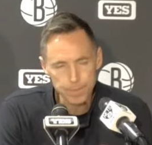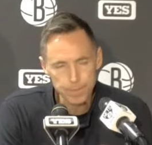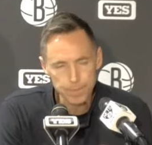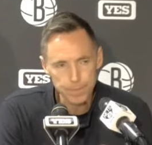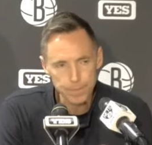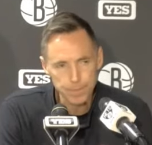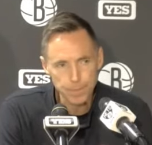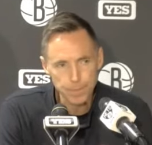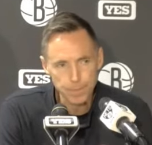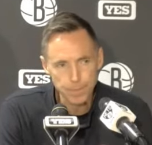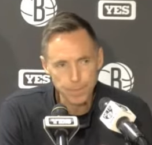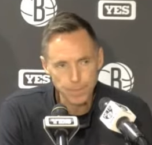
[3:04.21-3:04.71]

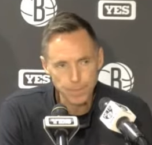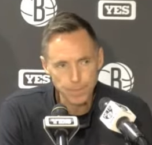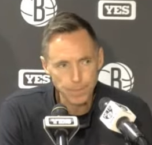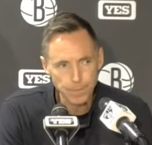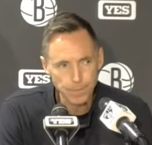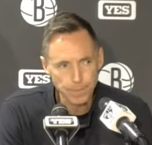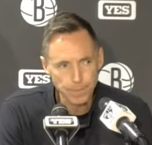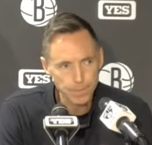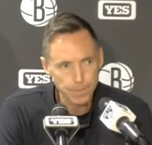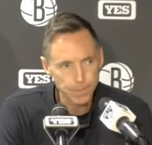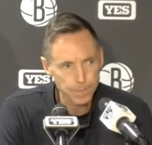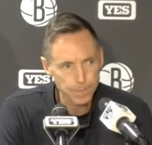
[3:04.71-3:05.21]

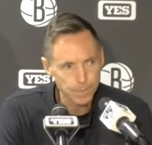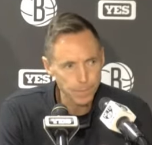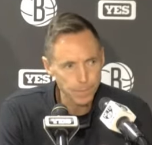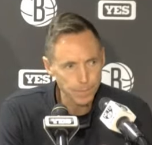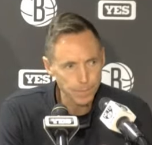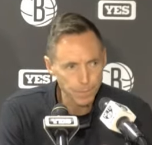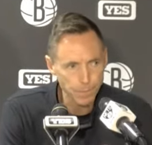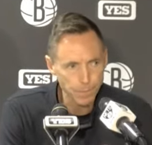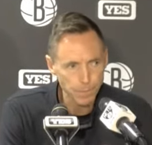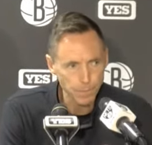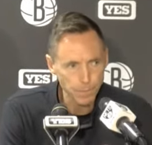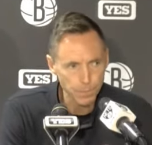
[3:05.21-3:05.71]

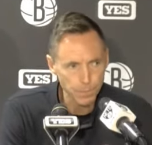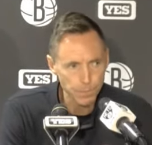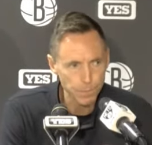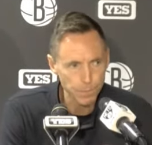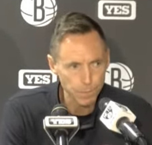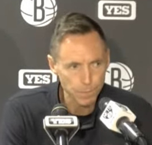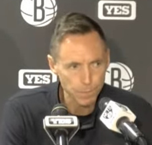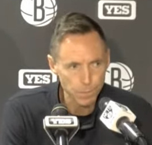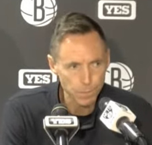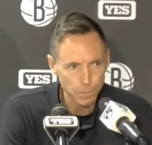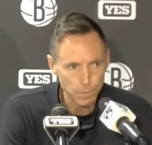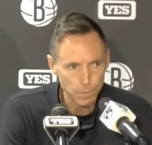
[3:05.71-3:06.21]

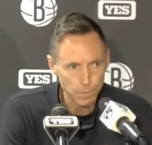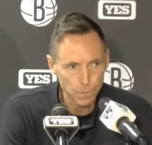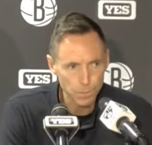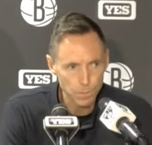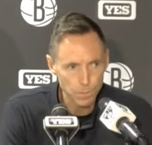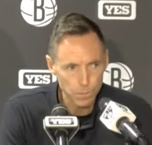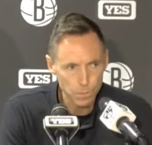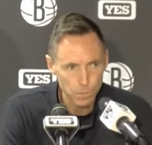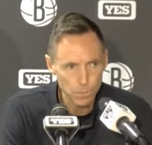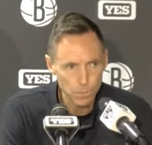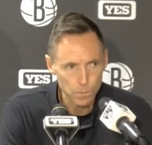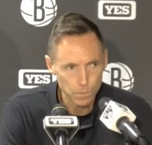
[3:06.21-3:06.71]

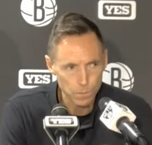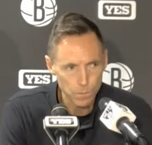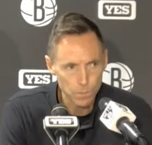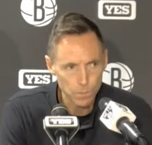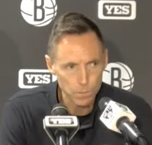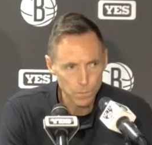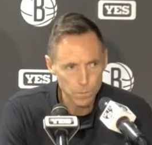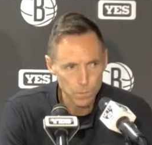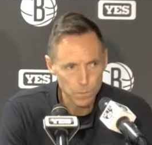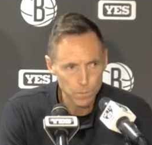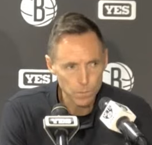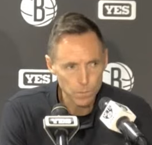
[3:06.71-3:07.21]

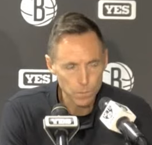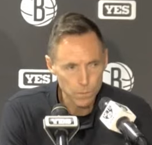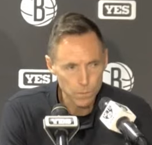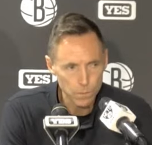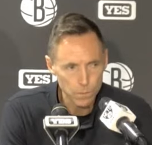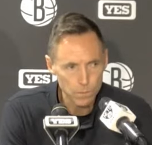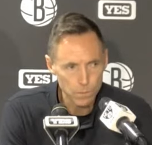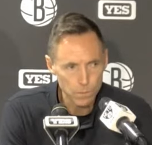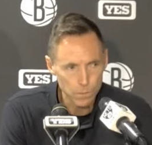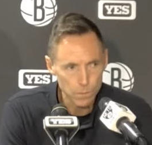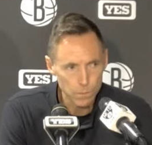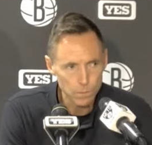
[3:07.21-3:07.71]
(silence)